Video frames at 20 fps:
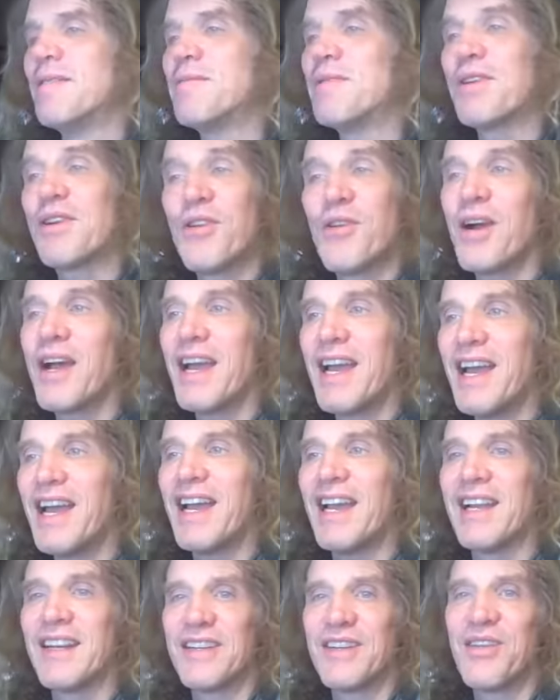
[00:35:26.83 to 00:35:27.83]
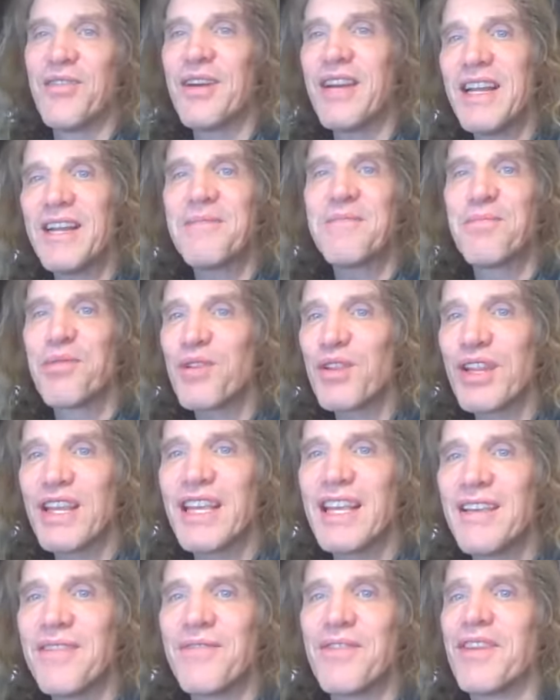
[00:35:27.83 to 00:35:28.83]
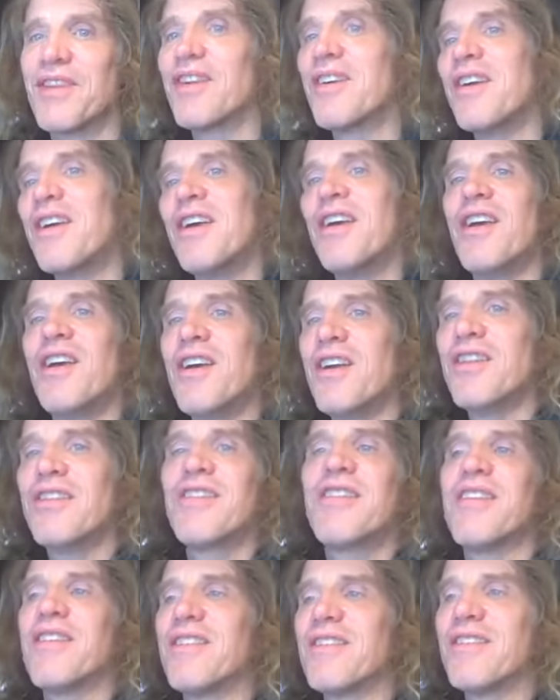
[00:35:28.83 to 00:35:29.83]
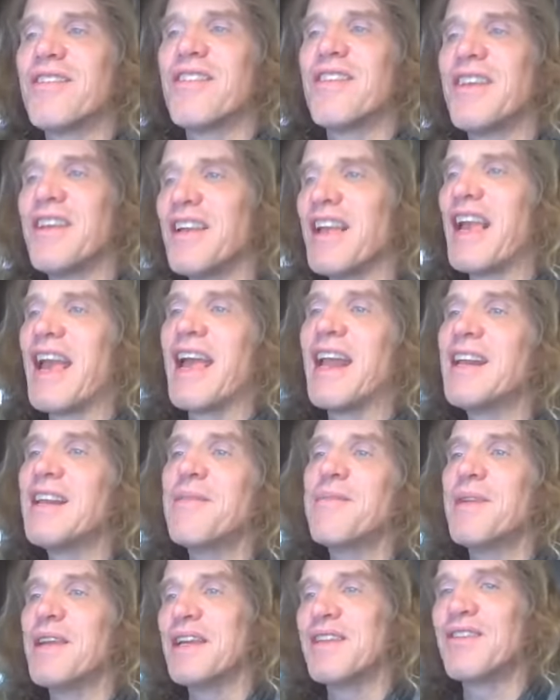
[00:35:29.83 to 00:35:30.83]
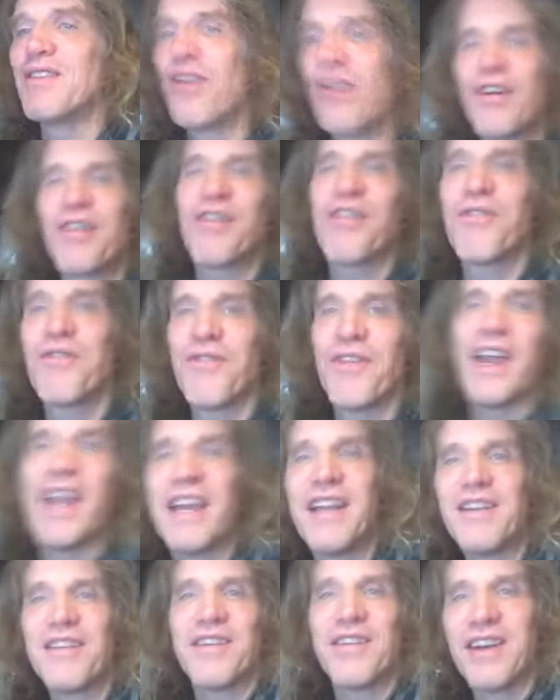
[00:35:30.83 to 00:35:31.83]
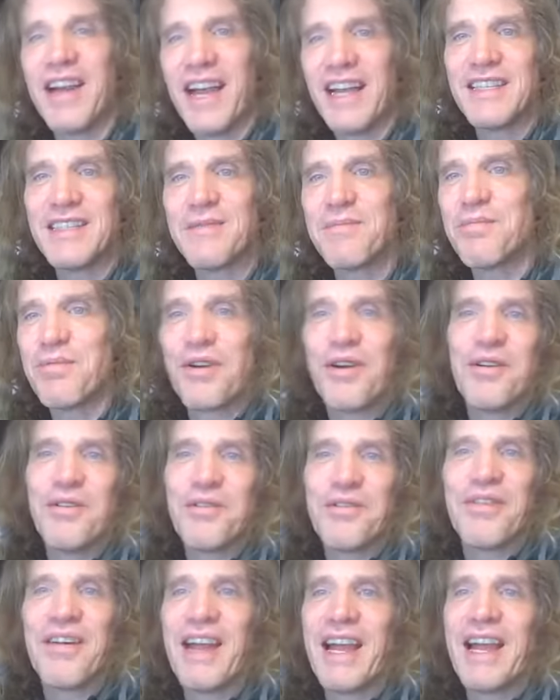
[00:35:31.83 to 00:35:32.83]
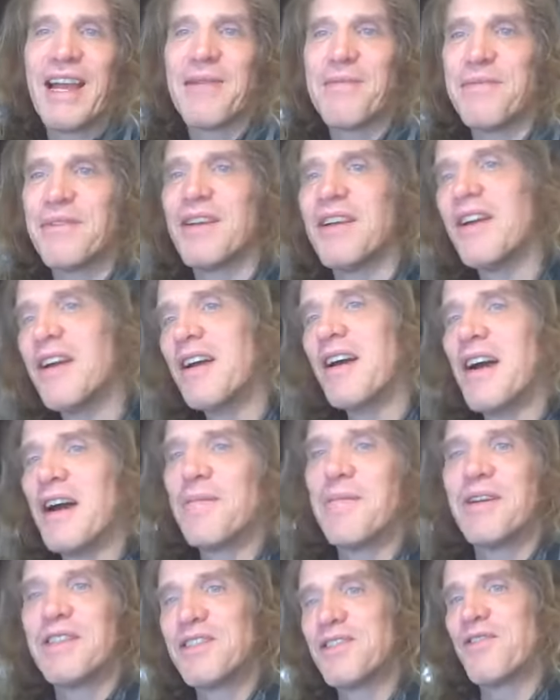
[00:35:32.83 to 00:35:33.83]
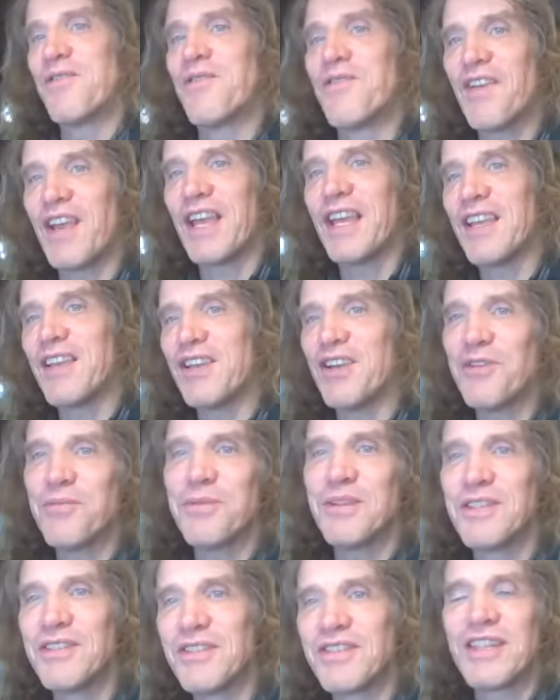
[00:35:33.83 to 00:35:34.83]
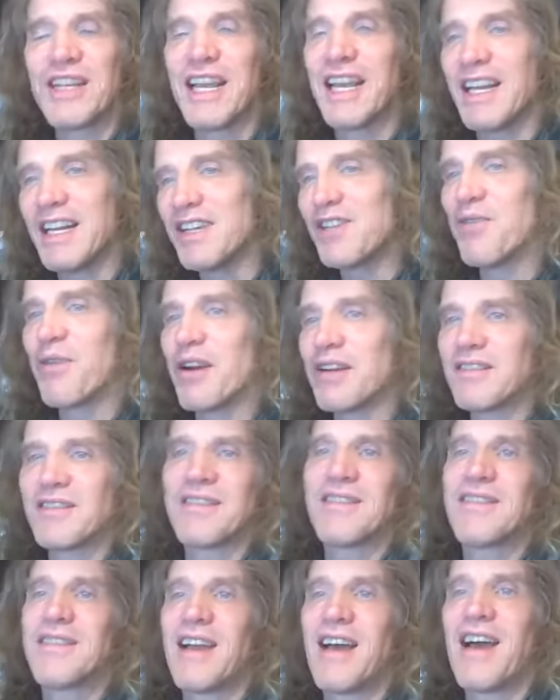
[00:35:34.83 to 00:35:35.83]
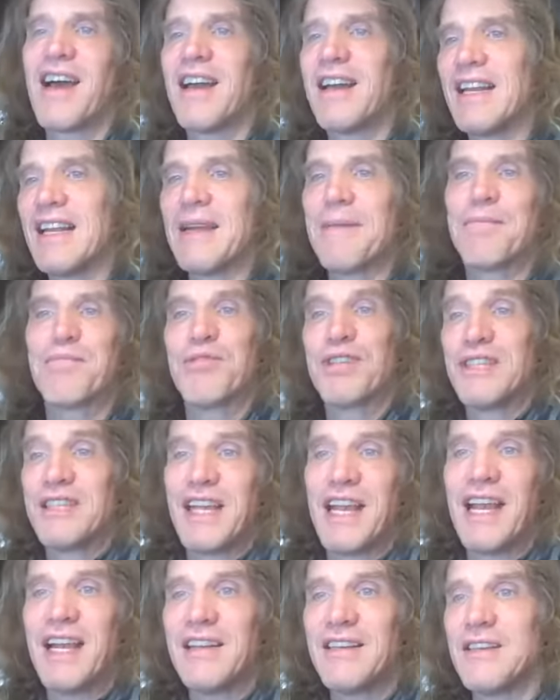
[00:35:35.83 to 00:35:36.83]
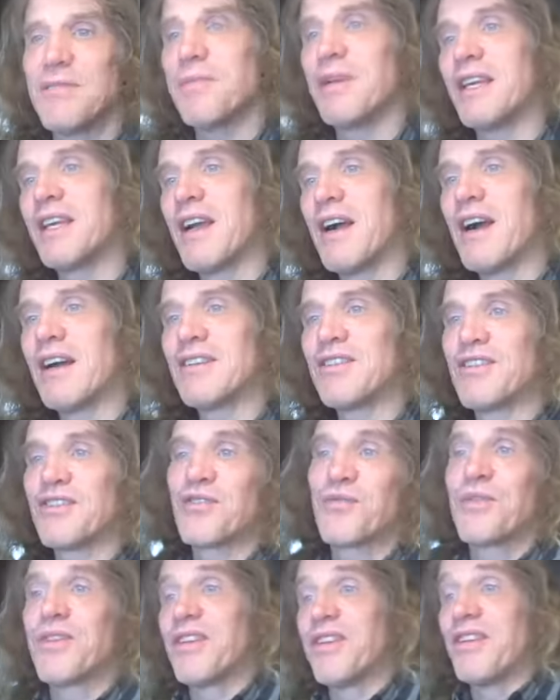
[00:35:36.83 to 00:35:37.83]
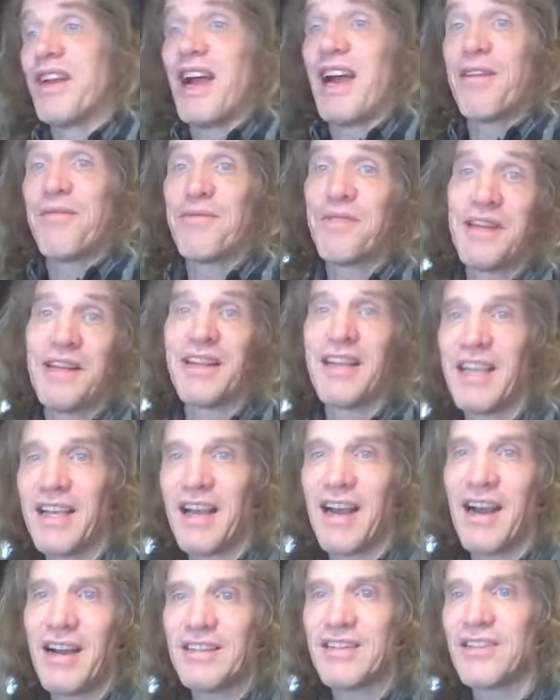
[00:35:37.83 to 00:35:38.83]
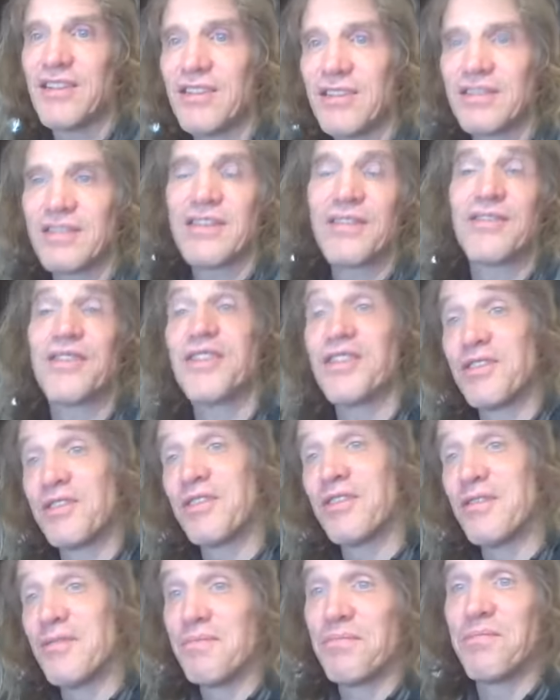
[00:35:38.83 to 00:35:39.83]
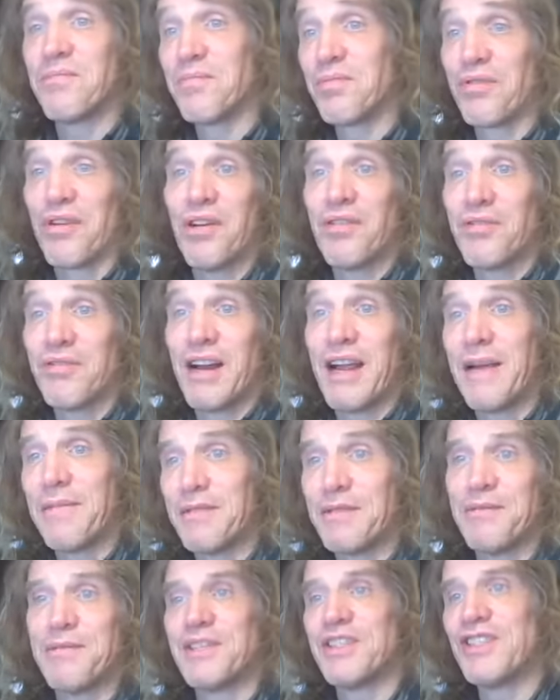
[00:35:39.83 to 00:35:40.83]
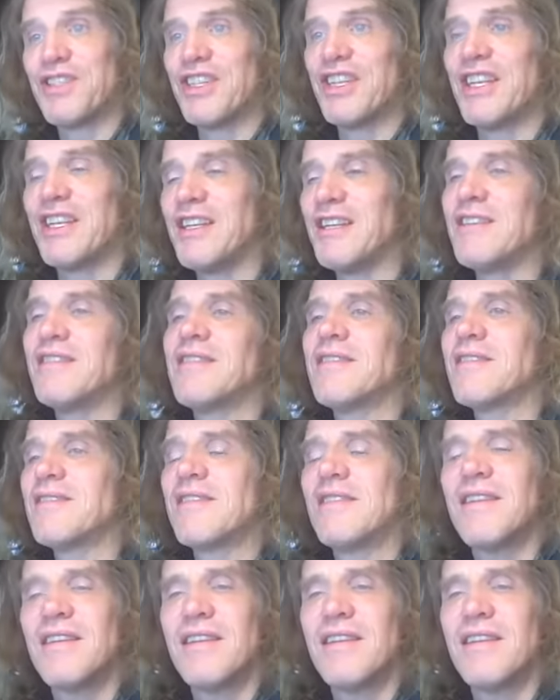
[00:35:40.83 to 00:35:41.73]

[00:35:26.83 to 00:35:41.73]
but go ahead go ahead and believe the the the enemy Darth Vader has programmed a bunch of fake humans to get into our society and pretend to be conscious when they're not really conscious they're just programmed machines